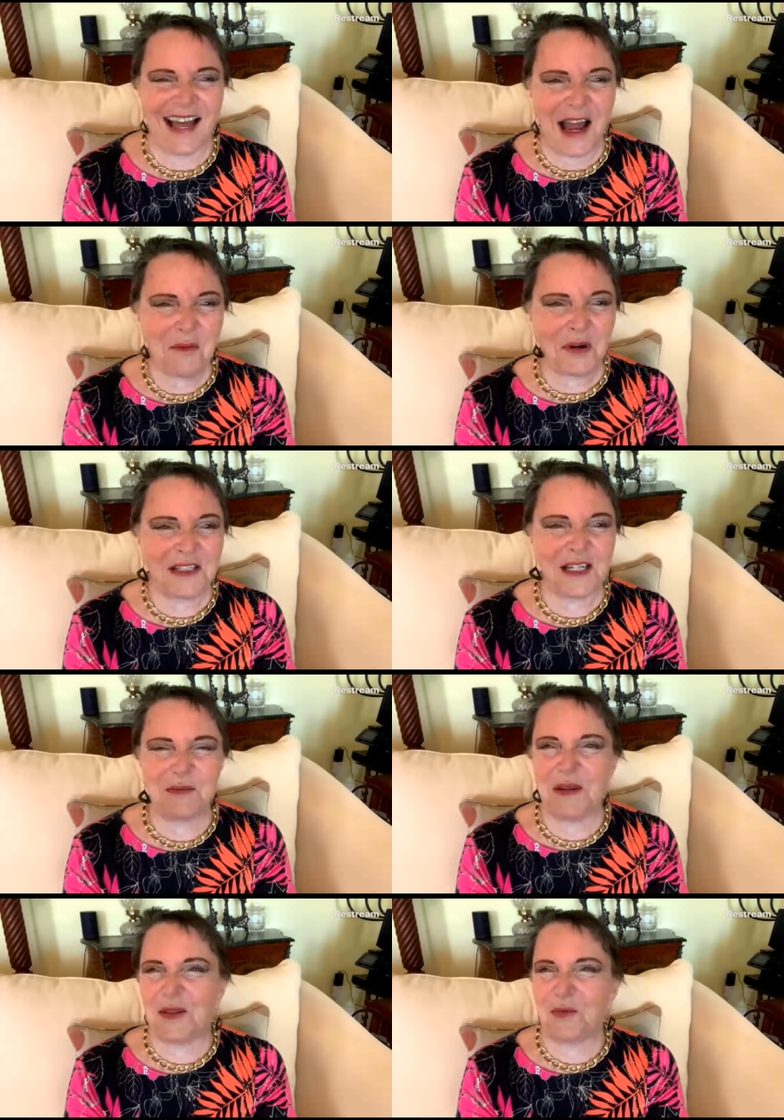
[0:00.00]
I wanted
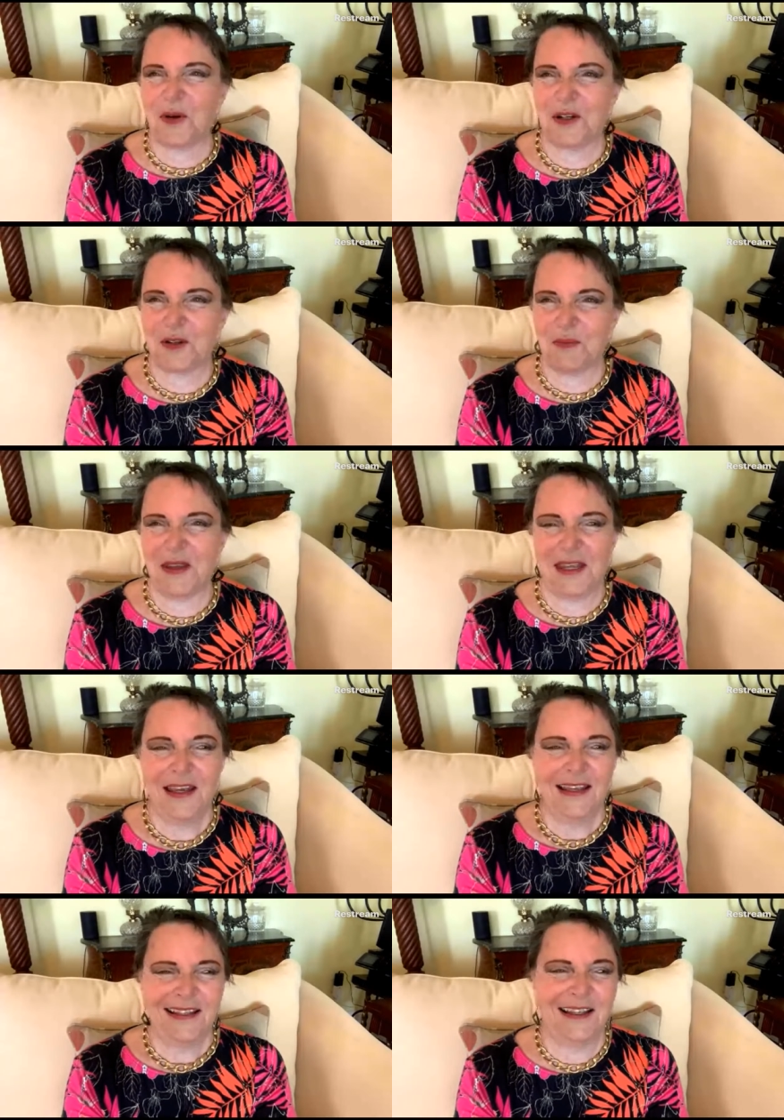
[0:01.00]
to be the one to be
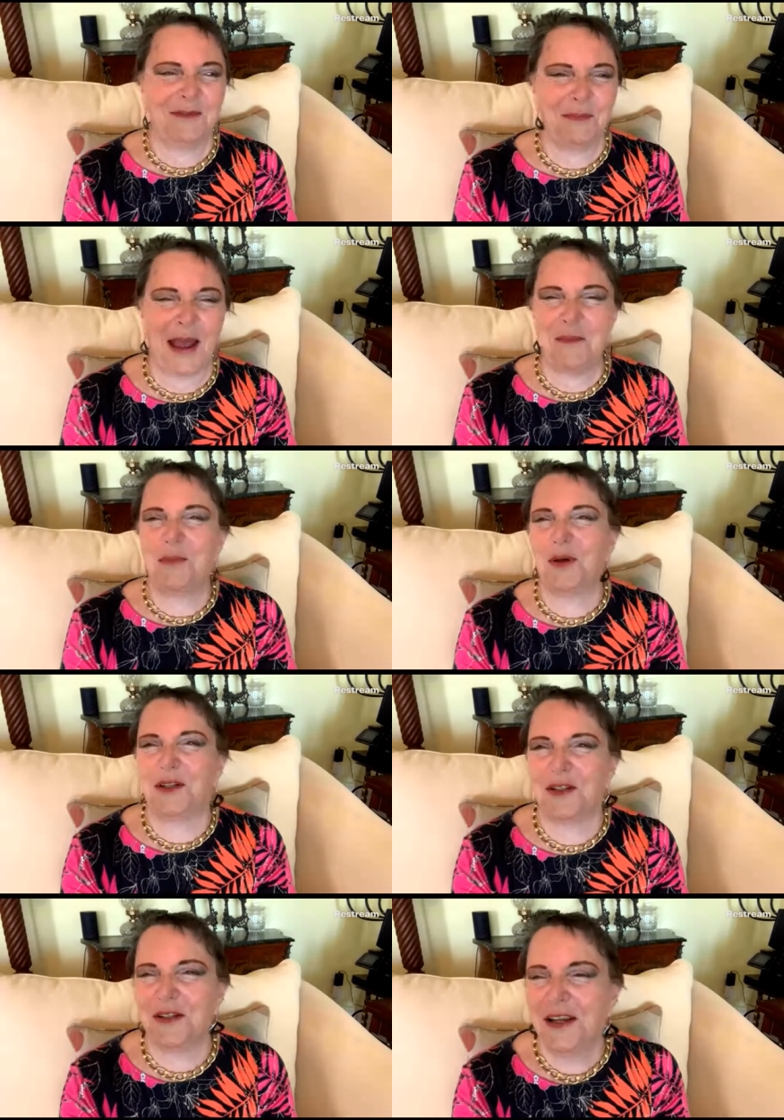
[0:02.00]

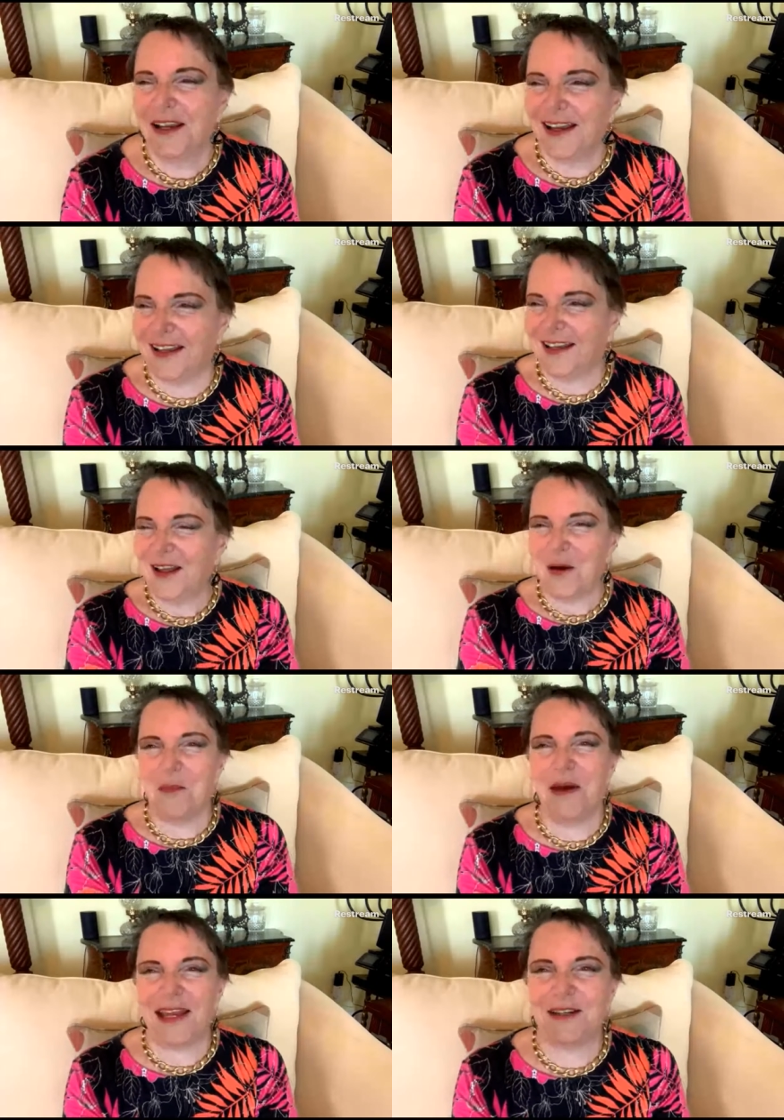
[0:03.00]
pampered
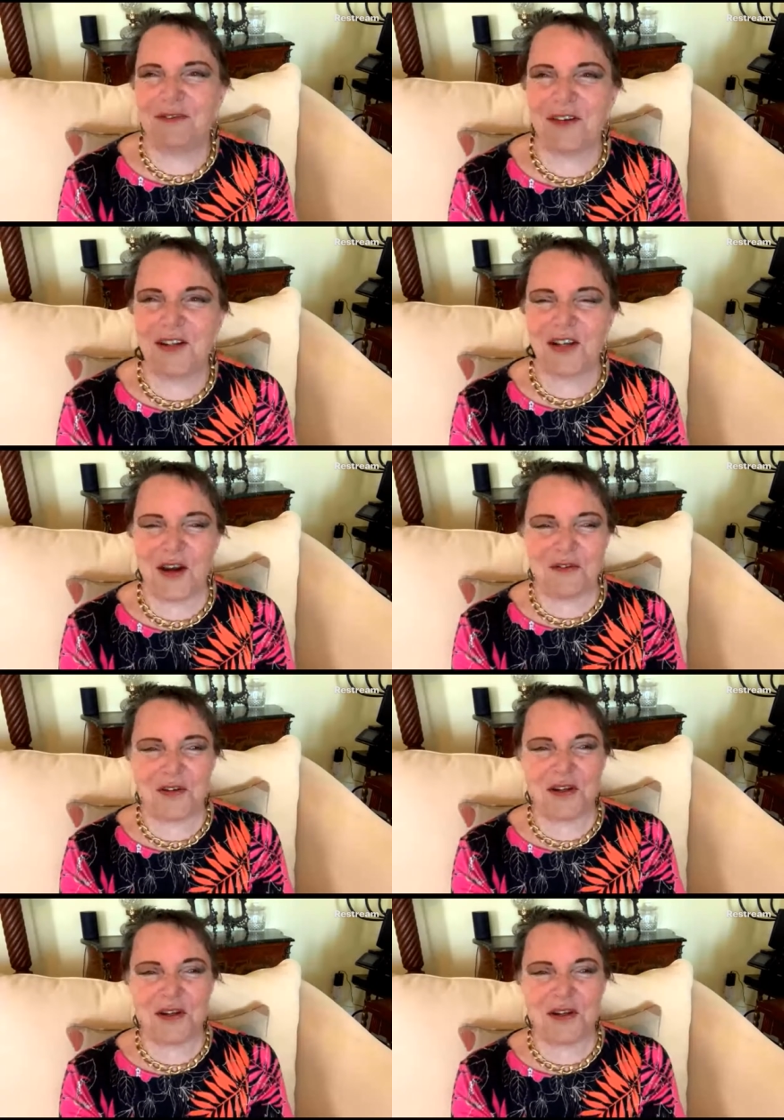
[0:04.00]
and made a fuss over.